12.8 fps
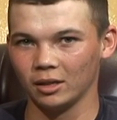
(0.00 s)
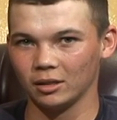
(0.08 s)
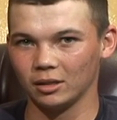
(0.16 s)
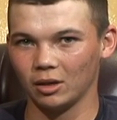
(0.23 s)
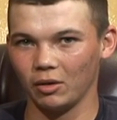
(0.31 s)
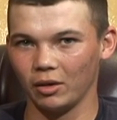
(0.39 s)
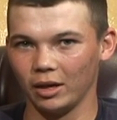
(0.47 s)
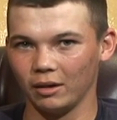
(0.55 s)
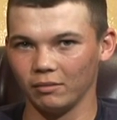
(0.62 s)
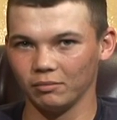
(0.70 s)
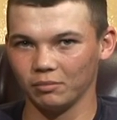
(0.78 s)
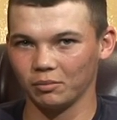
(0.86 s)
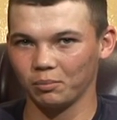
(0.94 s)
So in
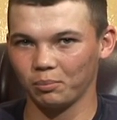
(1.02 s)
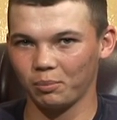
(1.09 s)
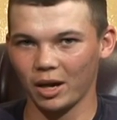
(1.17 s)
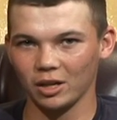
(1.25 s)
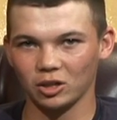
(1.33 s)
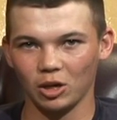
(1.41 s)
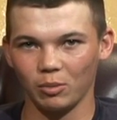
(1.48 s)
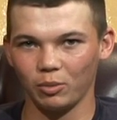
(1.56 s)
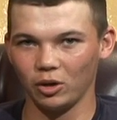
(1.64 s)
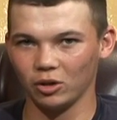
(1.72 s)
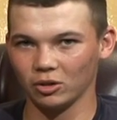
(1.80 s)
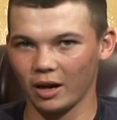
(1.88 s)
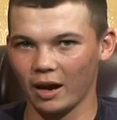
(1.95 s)
past couple of
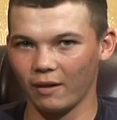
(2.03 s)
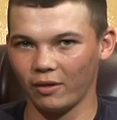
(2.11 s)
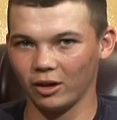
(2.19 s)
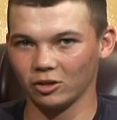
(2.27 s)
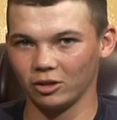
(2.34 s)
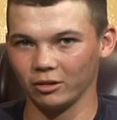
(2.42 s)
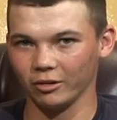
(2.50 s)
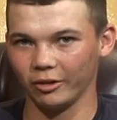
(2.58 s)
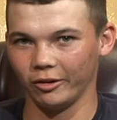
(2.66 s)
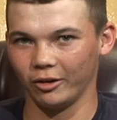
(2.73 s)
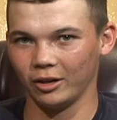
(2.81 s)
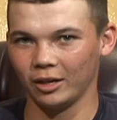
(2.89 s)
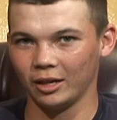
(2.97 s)
years, I have actually
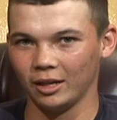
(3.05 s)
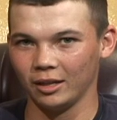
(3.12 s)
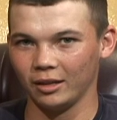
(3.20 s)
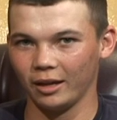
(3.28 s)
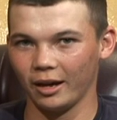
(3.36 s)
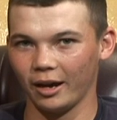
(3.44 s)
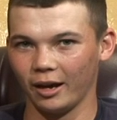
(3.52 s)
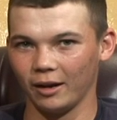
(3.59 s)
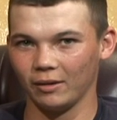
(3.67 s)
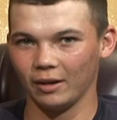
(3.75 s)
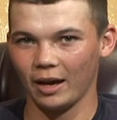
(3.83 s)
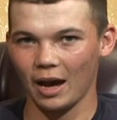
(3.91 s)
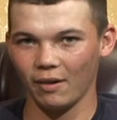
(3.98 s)
learned that
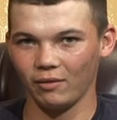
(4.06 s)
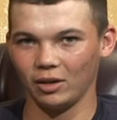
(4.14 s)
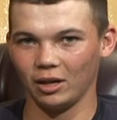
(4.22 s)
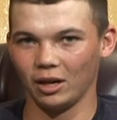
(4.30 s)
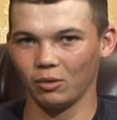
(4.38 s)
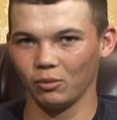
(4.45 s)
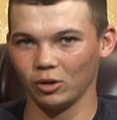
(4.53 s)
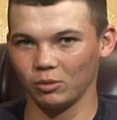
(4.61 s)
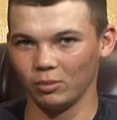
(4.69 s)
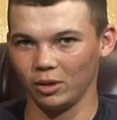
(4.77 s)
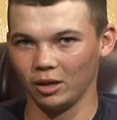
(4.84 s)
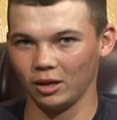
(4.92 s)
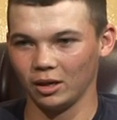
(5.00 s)
having God with
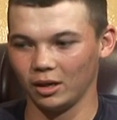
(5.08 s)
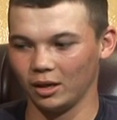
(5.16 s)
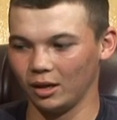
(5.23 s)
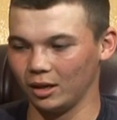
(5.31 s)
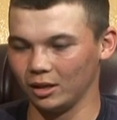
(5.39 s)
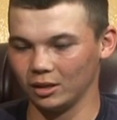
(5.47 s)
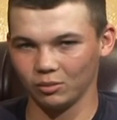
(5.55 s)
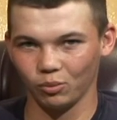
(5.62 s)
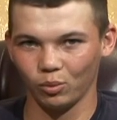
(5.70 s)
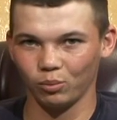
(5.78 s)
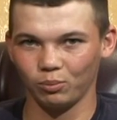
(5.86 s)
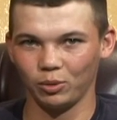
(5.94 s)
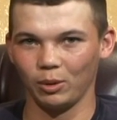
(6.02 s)
me is
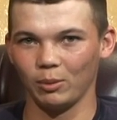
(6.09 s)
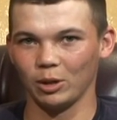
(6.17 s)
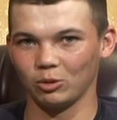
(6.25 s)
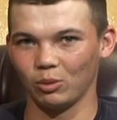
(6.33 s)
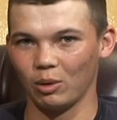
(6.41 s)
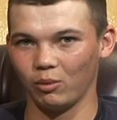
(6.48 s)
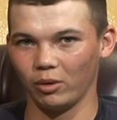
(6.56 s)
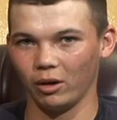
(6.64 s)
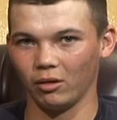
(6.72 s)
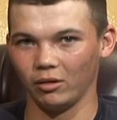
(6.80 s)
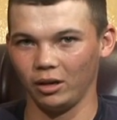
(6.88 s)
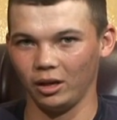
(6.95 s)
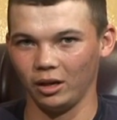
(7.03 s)
pretty much what we all
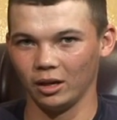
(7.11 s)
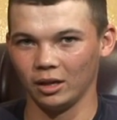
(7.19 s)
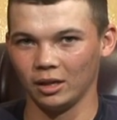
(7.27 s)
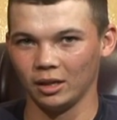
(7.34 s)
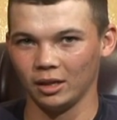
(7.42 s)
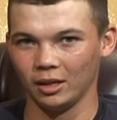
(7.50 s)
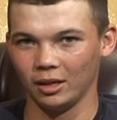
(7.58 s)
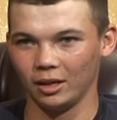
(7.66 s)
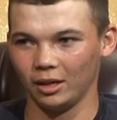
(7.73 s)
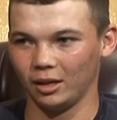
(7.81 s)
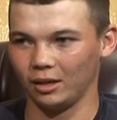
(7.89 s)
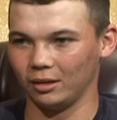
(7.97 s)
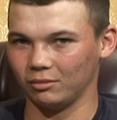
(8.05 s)
need.
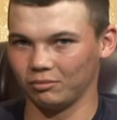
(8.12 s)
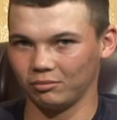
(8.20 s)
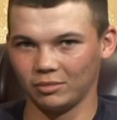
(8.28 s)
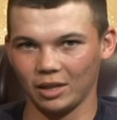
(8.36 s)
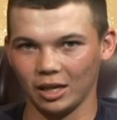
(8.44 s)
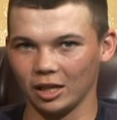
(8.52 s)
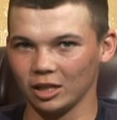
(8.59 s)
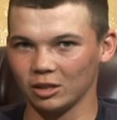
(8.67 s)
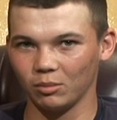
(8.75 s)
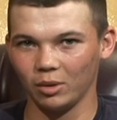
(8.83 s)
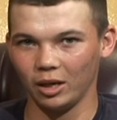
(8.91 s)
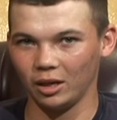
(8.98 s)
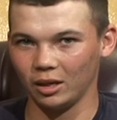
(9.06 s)
That doesn't
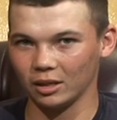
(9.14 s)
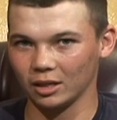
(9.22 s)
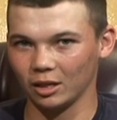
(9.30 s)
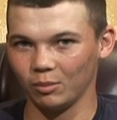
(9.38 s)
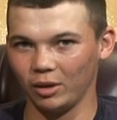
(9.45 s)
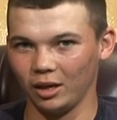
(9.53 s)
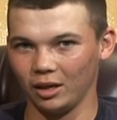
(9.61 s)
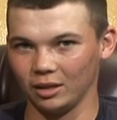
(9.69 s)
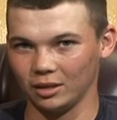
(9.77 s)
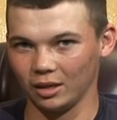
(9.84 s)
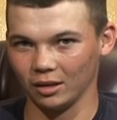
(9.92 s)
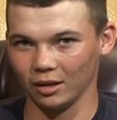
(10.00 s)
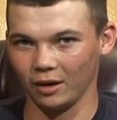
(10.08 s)
mean it's going to be
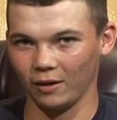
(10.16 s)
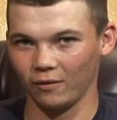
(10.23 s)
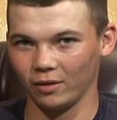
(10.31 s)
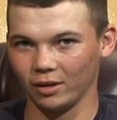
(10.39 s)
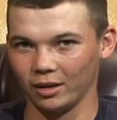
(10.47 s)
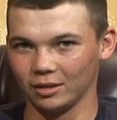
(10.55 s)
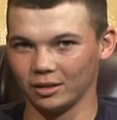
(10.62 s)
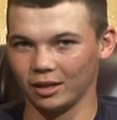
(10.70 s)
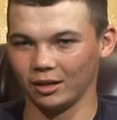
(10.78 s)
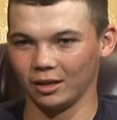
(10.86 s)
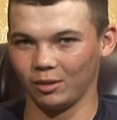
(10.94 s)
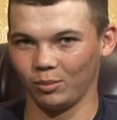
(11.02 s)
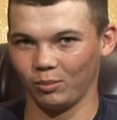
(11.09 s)
easy in life. It's not
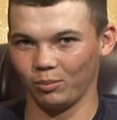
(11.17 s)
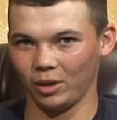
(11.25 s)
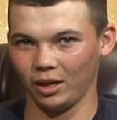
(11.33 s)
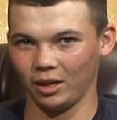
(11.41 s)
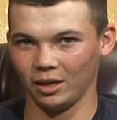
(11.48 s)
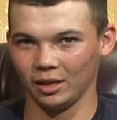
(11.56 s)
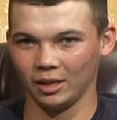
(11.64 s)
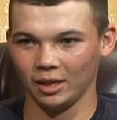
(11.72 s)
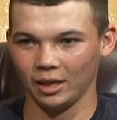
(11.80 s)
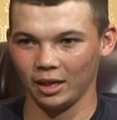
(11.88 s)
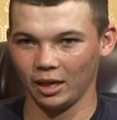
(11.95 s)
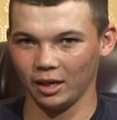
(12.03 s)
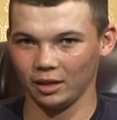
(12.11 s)
going to be.
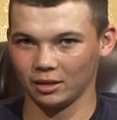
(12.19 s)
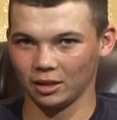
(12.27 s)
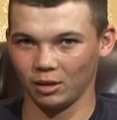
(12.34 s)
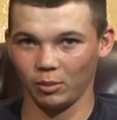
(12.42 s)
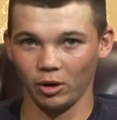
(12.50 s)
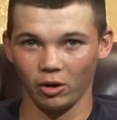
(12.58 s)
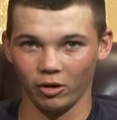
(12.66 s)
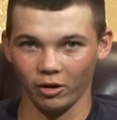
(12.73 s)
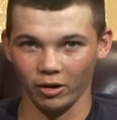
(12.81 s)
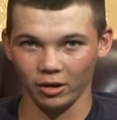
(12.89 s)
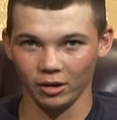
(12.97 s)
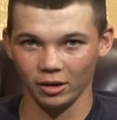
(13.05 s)
It's going to be hard.